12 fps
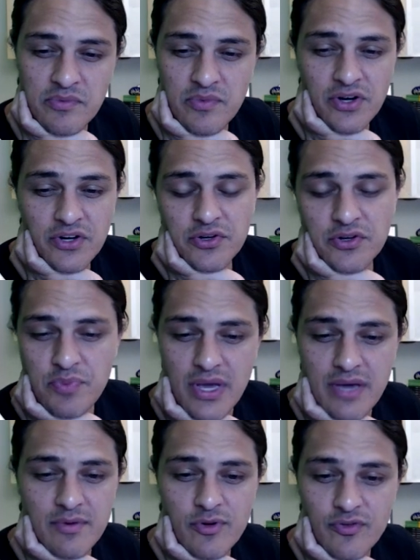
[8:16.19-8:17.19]
Are you
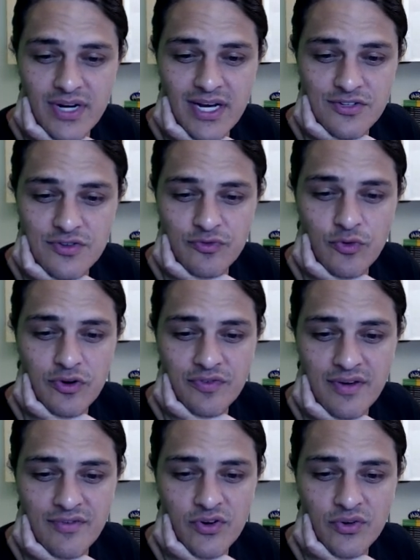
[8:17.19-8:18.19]
baby-proofing a house for a 4 to
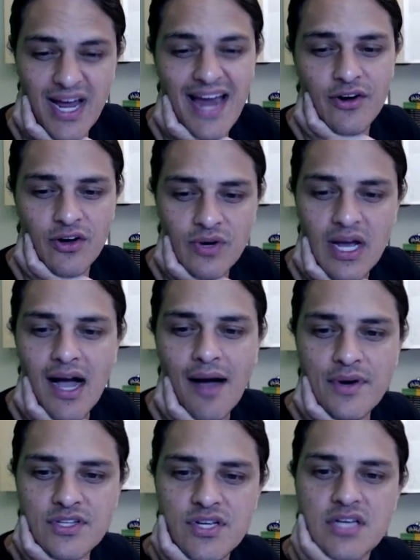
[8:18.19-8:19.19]
5-year-old? I don't know.
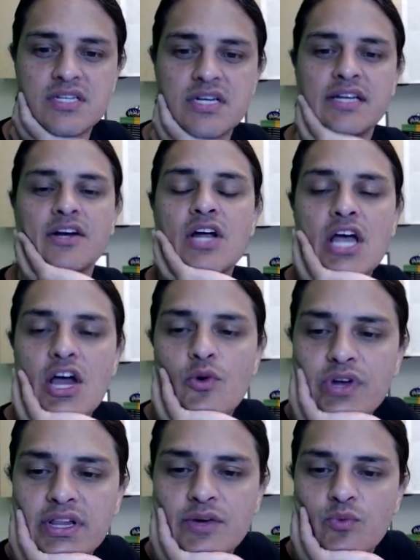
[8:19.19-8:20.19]
I'm going to toss it in here.
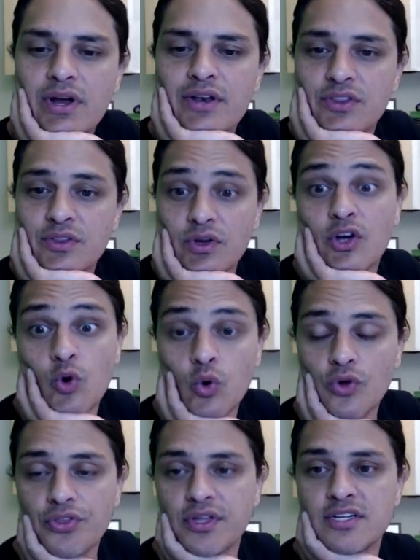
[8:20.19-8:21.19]
Really, what a
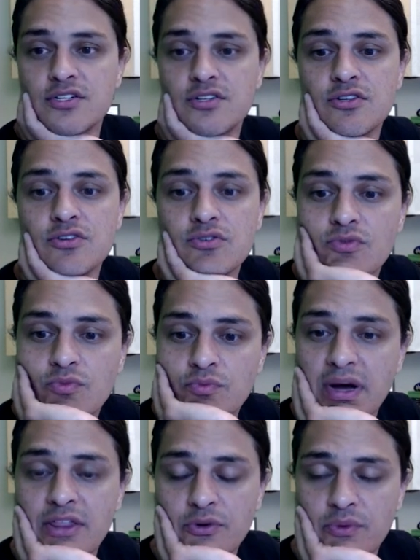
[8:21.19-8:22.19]
cool thing to do,
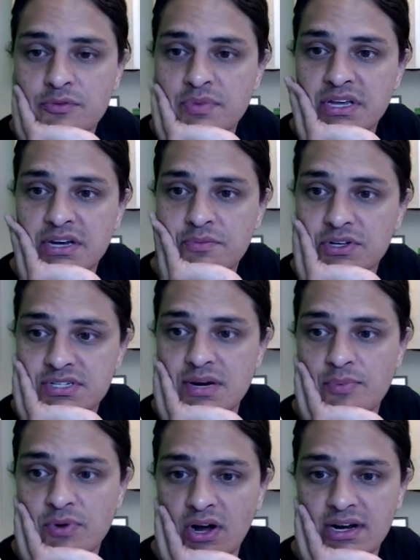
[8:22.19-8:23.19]
by the way, would be to build
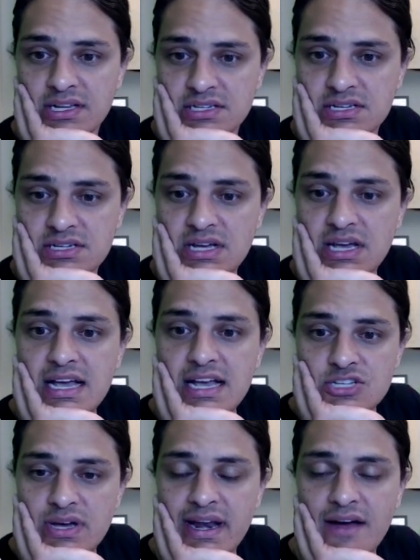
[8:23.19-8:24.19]
separate audiences.
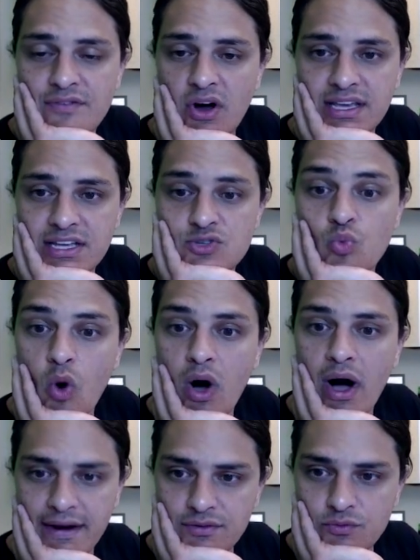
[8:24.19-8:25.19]
So I'd have audience
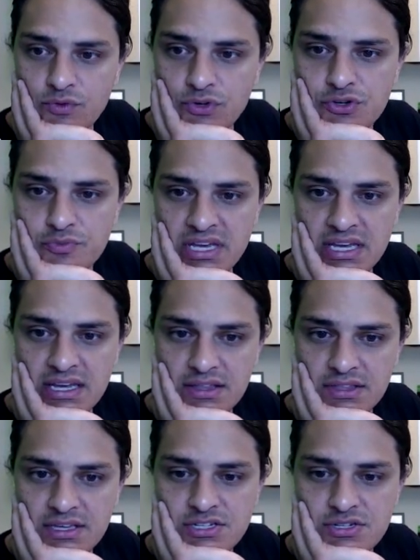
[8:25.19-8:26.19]
1, which would be
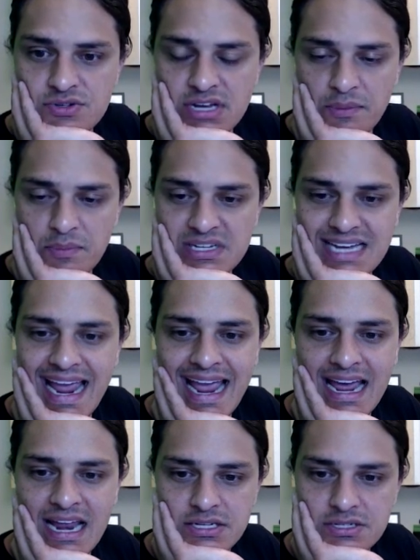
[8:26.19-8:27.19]
these two segments
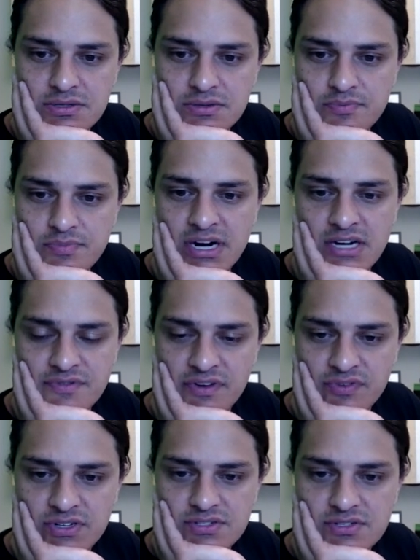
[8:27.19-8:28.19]
and parents of
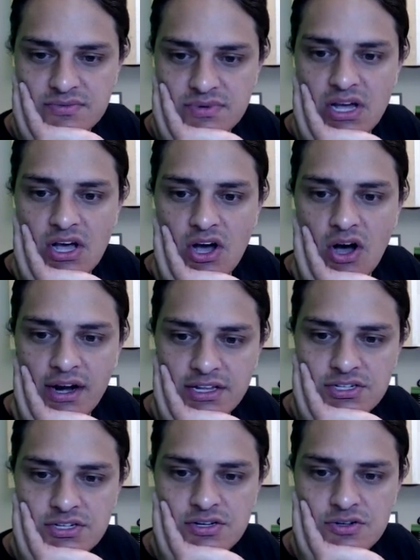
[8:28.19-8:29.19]
infants.
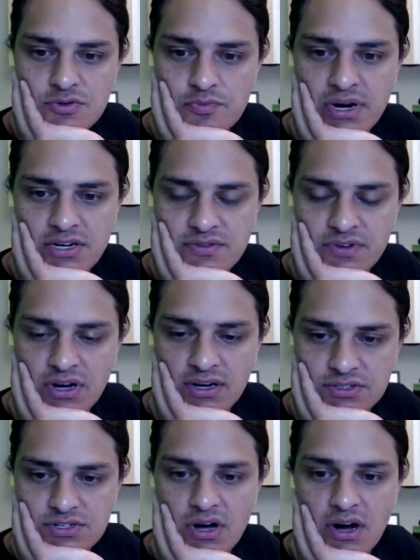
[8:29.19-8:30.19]
Audience 2, parents of
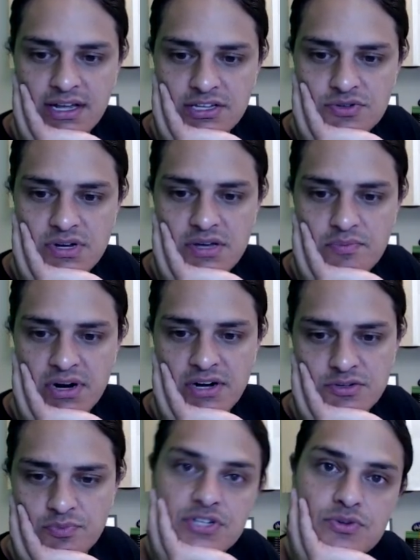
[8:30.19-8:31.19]
toddlers. Audience 3,
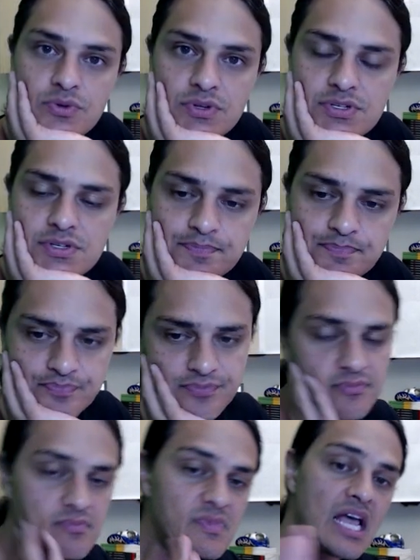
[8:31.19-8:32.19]
parents of preschoolers.
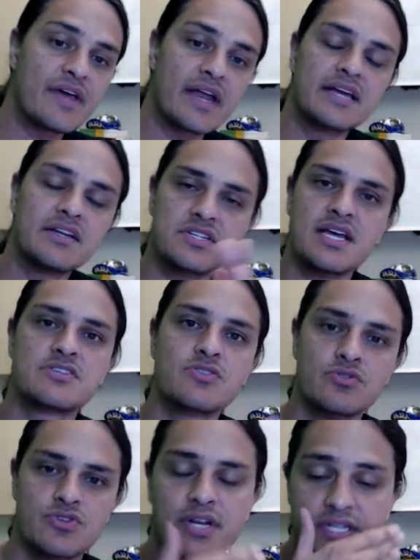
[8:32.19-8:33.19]
And then I get to test
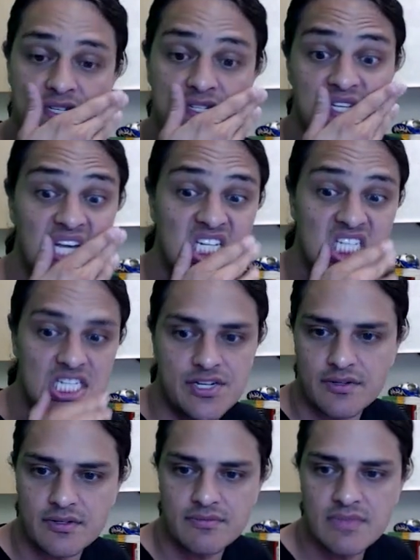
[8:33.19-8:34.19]
those audiences against each
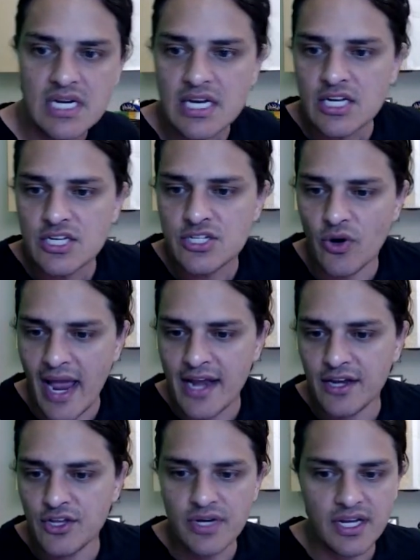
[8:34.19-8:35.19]
other. So,
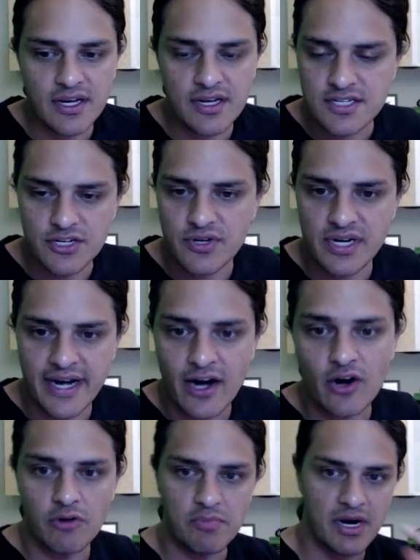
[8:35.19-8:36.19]
and you can continue to
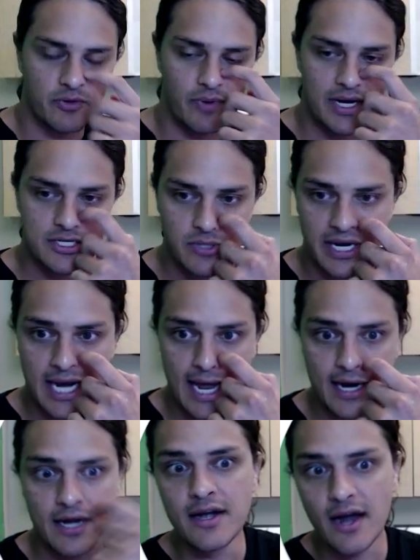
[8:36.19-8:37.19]
narrow, by the way. So I could
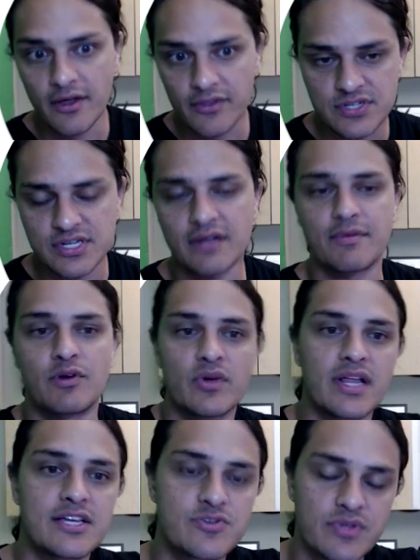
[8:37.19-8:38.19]
add another segment.
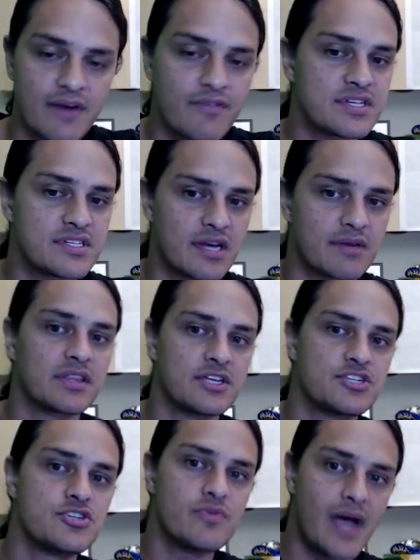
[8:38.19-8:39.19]
Realize with every segment
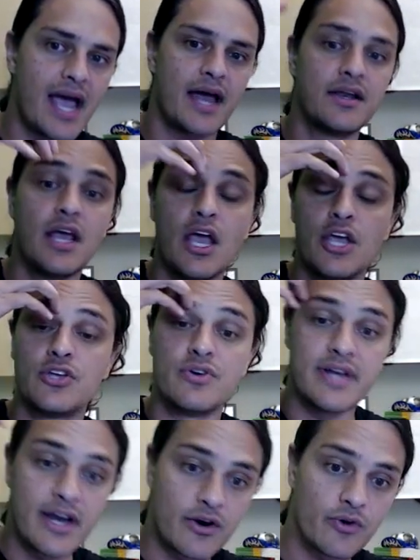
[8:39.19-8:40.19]
that you add, you're
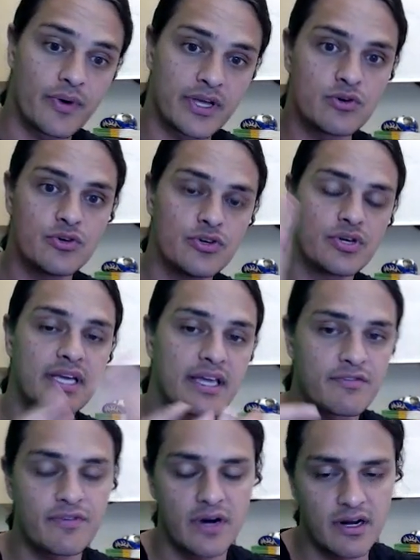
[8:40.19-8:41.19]
narrowing who you can get
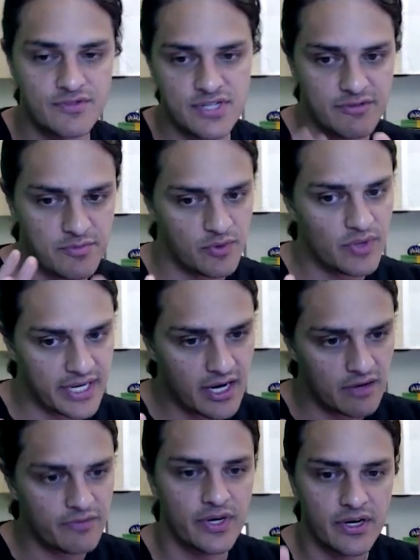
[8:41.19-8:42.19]
in front of. So you have to be really
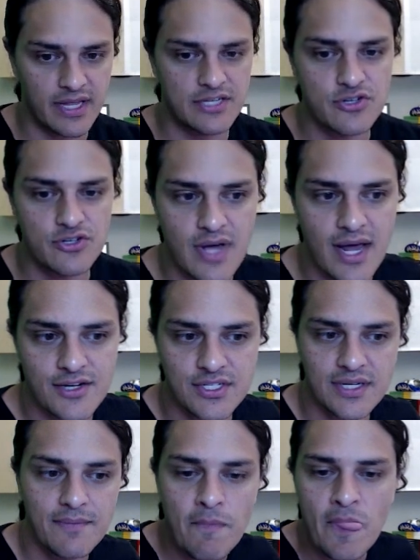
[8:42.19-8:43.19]
careful here. That's the strategy.